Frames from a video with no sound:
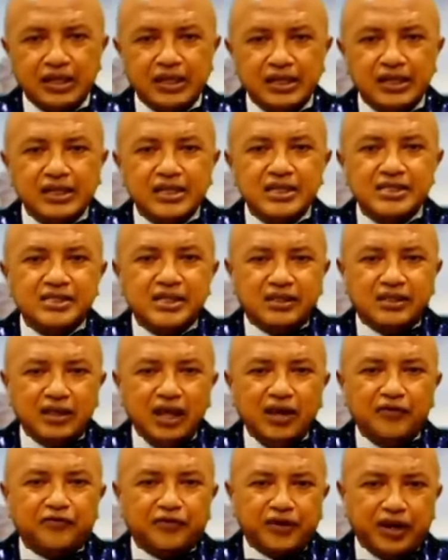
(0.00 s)
he was
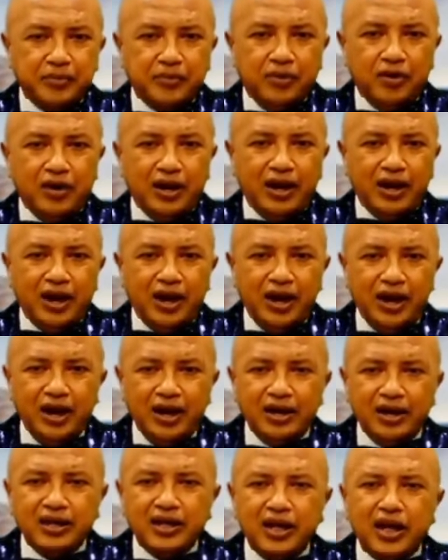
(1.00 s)

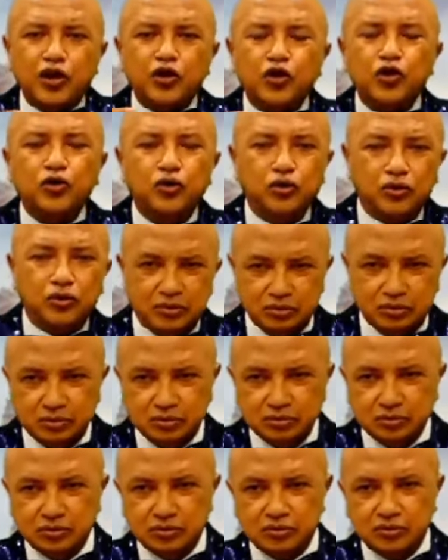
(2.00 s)
exclusively a
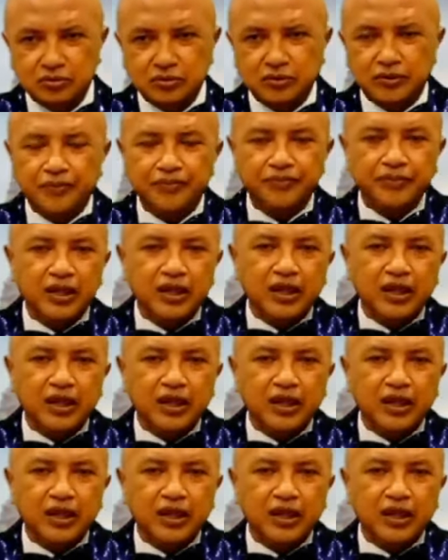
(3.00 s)
chosen man.